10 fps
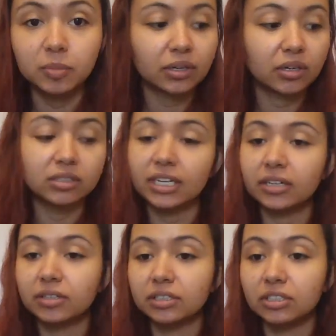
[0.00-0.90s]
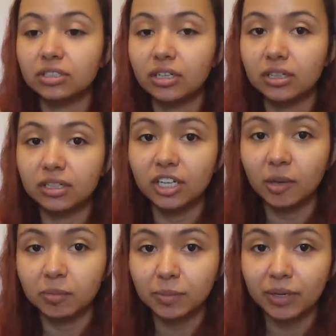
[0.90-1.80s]
being all down in the
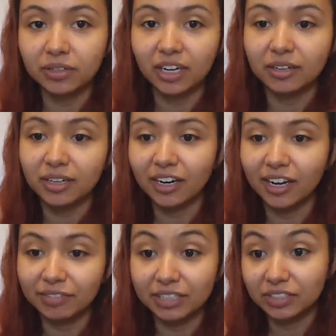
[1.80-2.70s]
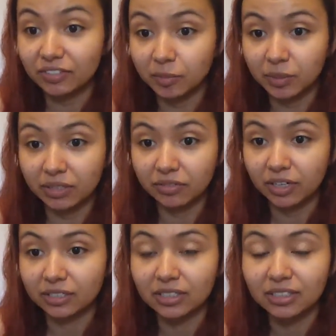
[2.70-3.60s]
dumps about not having his family and friends.